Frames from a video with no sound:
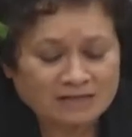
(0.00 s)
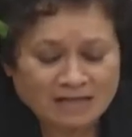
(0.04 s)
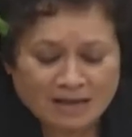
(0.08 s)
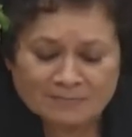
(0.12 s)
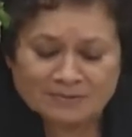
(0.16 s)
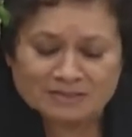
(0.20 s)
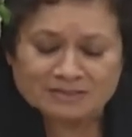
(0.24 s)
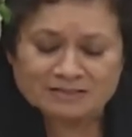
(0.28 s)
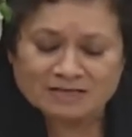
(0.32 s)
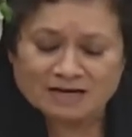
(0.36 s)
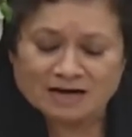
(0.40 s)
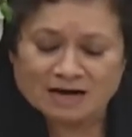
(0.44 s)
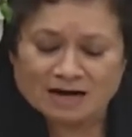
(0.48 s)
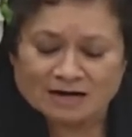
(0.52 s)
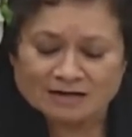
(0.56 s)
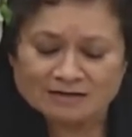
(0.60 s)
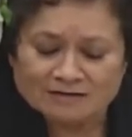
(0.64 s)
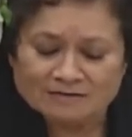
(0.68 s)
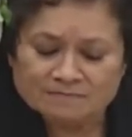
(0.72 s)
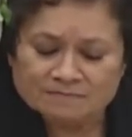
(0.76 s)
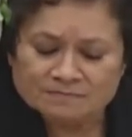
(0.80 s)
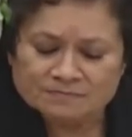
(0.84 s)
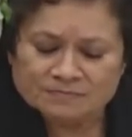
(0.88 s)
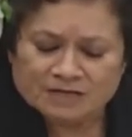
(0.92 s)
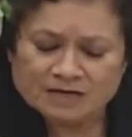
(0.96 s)
Clementine,
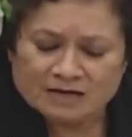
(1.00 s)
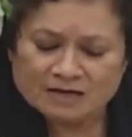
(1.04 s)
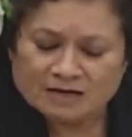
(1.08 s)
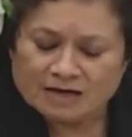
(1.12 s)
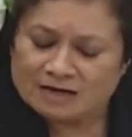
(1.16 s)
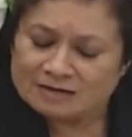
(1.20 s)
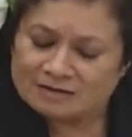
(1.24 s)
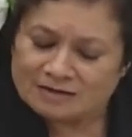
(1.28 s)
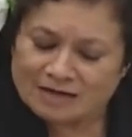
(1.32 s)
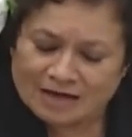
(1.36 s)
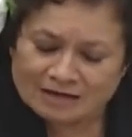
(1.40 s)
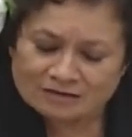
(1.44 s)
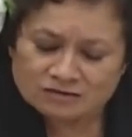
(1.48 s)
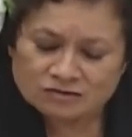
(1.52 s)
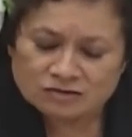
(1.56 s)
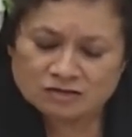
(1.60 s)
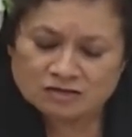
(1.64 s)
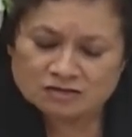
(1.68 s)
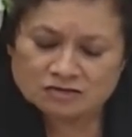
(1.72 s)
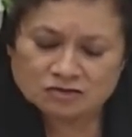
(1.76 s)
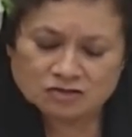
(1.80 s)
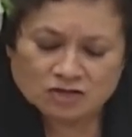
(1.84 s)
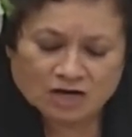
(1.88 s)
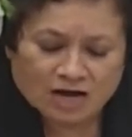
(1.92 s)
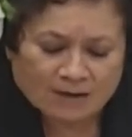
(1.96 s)
an
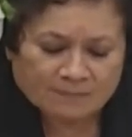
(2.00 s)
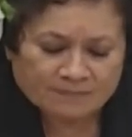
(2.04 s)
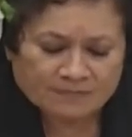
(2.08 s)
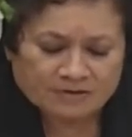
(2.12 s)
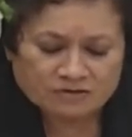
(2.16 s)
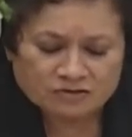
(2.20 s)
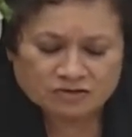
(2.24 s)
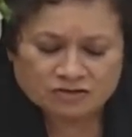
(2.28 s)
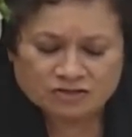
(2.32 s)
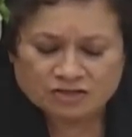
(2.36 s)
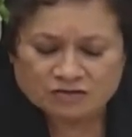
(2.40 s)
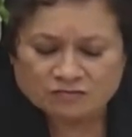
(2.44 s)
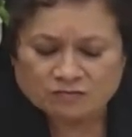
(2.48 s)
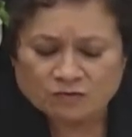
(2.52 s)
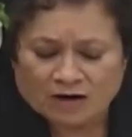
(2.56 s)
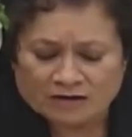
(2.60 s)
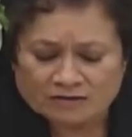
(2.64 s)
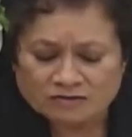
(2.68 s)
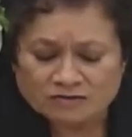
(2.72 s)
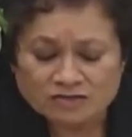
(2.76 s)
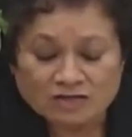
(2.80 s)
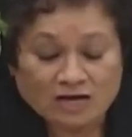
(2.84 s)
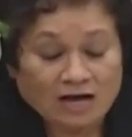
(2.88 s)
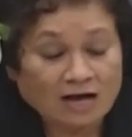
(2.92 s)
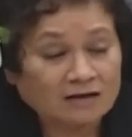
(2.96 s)
Etsy shop that she
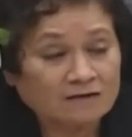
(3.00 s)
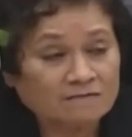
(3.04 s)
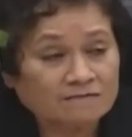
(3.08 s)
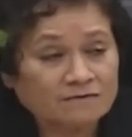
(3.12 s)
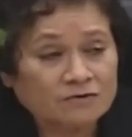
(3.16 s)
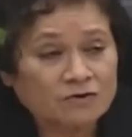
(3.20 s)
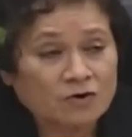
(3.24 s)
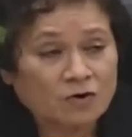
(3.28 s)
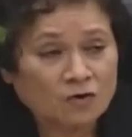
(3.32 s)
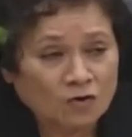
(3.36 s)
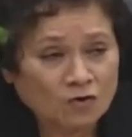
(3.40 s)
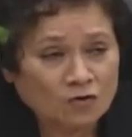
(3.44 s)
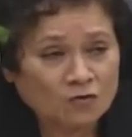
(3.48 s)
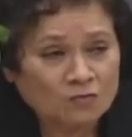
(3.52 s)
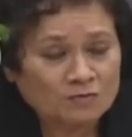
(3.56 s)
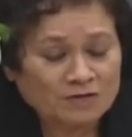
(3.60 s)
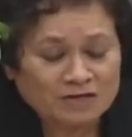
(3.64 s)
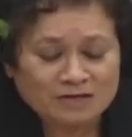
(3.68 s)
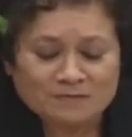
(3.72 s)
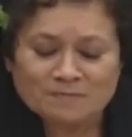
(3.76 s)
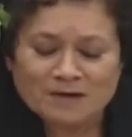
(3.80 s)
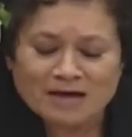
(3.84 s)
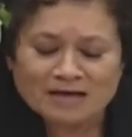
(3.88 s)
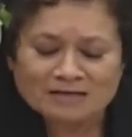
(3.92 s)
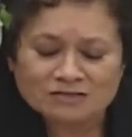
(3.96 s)
runs out of her home
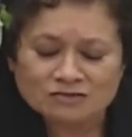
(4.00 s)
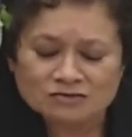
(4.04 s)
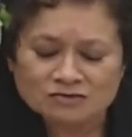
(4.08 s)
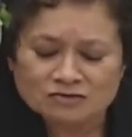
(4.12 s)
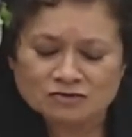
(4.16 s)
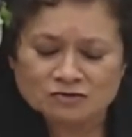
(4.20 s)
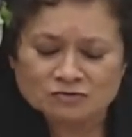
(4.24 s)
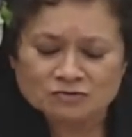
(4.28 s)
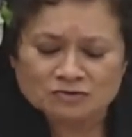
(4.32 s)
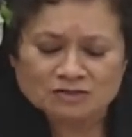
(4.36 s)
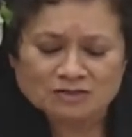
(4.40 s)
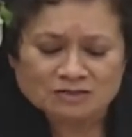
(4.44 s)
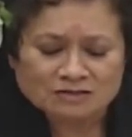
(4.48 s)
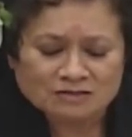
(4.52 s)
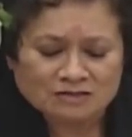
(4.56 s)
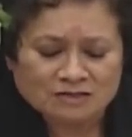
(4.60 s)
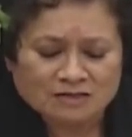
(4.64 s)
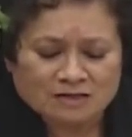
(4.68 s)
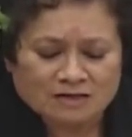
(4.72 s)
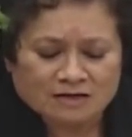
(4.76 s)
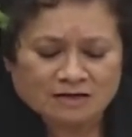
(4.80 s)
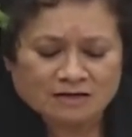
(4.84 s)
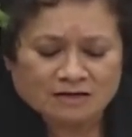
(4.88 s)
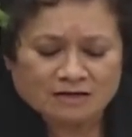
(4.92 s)
in Massachusetts.